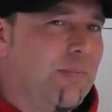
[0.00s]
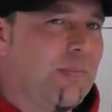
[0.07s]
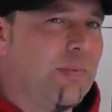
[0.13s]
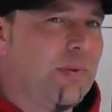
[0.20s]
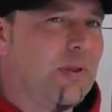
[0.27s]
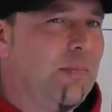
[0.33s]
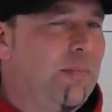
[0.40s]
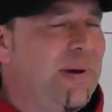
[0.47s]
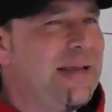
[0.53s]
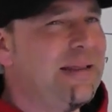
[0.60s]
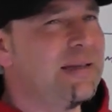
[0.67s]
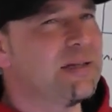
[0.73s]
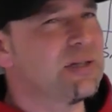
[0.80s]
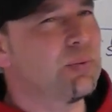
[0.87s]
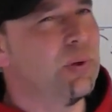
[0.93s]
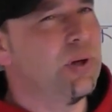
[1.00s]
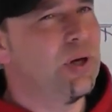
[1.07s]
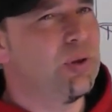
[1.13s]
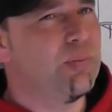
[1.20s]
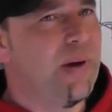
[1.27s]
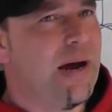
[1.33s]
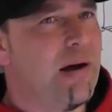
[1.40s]
the bit that's
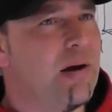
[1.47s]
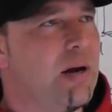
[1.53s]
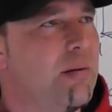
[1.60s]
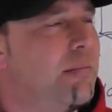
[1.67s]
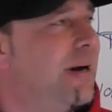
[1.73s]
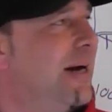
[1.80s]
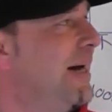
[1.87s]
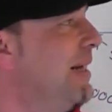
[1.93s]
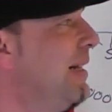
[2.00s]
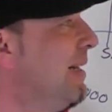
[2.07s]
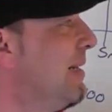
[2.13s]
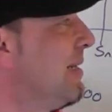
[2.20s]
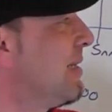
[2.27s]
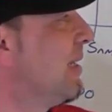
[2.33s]
worth bearing in mind is